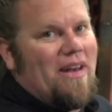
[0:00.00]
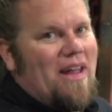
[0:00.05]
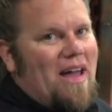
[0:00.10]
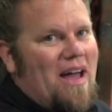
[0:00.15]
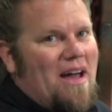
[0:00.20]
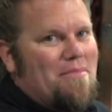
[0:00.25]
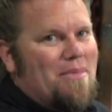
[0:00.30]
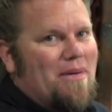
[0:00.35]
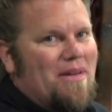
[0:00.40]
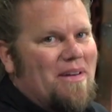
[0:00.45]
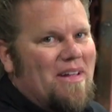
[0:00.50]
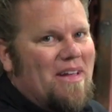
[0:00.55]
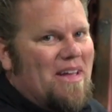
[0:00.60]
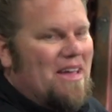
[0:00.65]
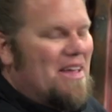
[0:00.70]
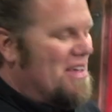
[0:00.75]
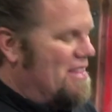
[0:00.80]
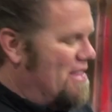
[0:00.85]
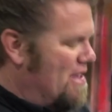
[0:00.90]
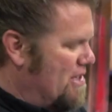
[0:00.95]
to happen
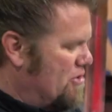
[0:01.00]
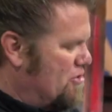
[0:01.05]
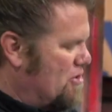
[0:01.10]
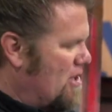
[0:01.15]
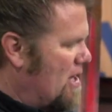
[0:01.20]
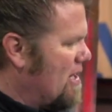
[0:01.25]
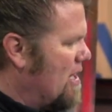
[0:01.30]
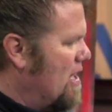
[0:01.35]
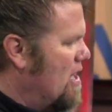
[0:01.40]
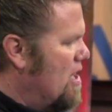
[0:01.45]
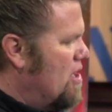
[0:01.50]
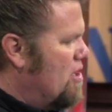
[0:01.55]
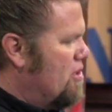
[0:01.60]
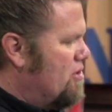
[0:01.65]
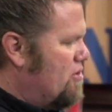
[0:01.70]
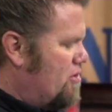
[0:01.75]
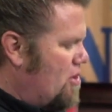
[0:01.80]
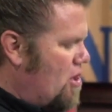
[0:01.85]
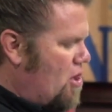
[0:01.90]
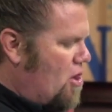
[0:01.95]
in this truck,
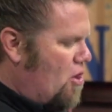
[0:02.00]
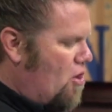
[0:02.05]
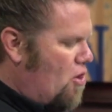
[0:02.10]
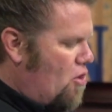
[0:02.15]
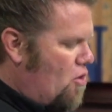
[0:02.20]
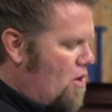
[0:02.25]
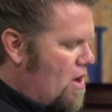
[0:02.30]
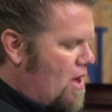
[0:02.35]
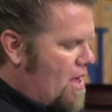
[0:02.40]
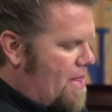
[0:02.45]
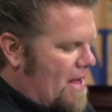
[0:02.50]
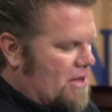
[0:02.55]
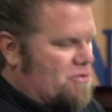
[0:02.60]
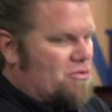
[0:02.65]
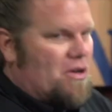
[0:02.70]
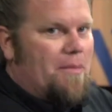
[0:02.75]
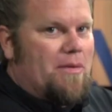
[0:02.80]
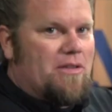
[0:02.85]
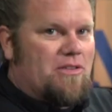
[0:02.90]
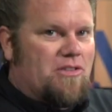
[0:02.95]
so that's
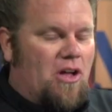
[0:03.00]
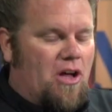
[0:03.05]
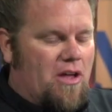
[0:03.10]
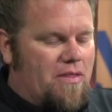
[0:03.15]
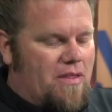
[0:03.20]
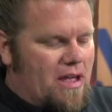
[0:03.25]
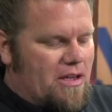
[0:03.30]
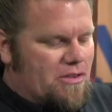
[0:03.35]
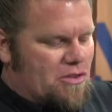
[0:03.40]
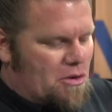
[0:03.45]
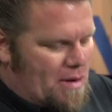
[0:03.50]
why I'm installing these.